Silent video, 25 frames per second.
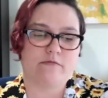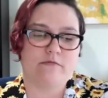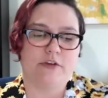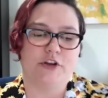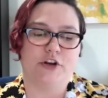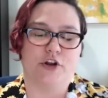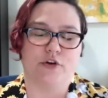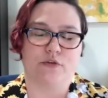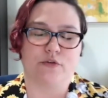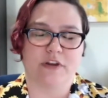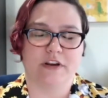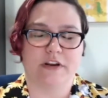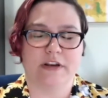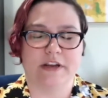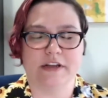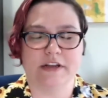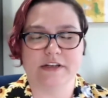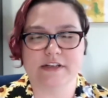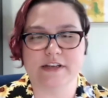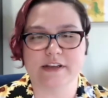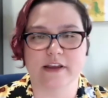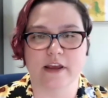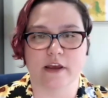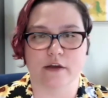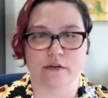need
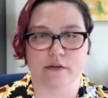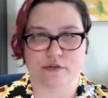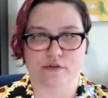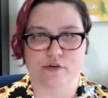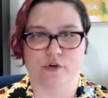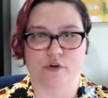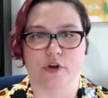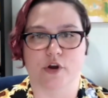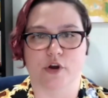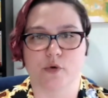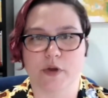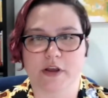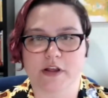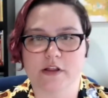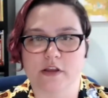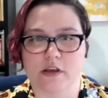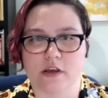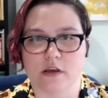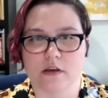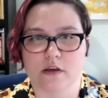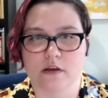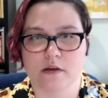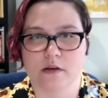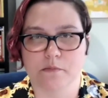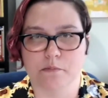to get through it
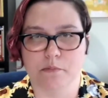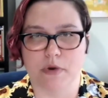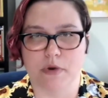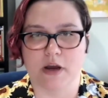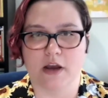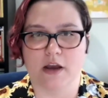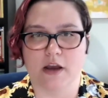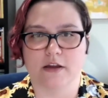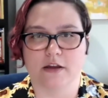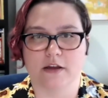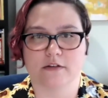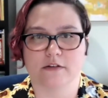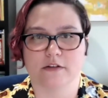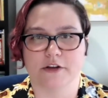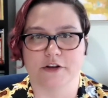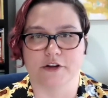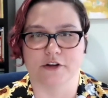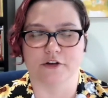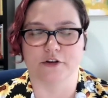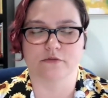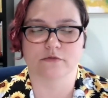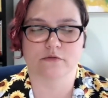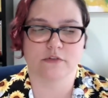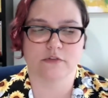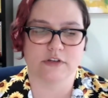quickly. But
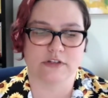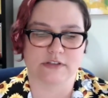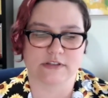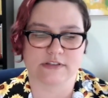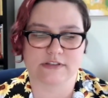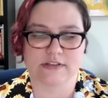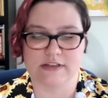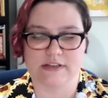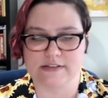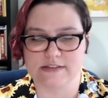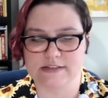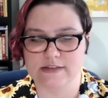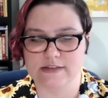it's